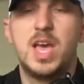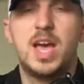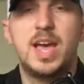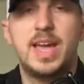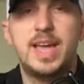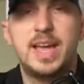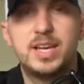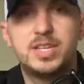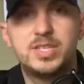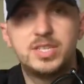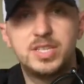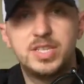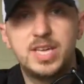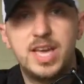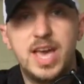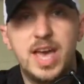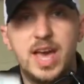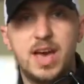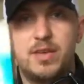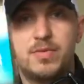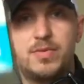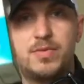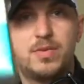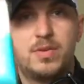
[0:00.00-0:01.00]
I actually
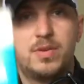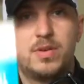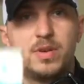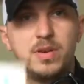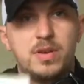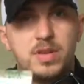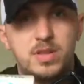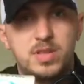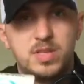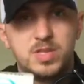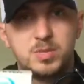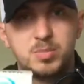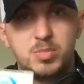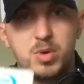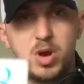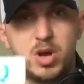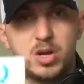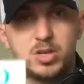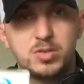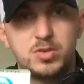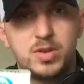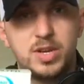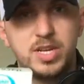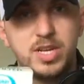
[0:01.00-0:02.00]
have this
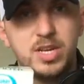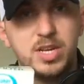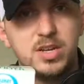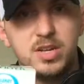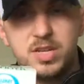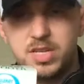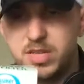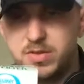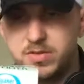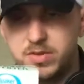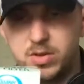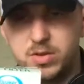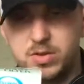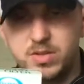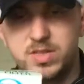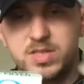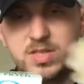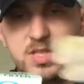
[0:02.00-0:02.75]
box right here, and even though it's